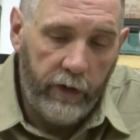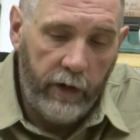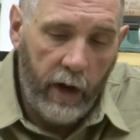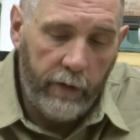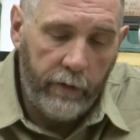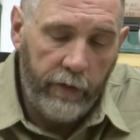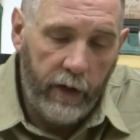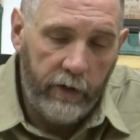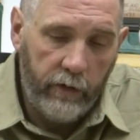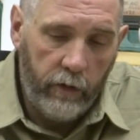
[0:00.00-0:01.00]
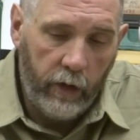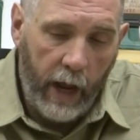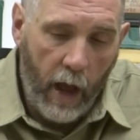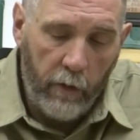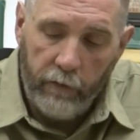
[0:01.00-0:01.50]
Another thing to look
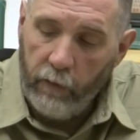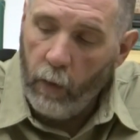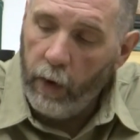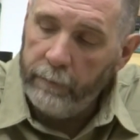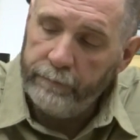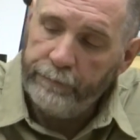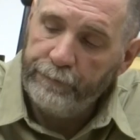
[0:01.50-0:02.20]
out for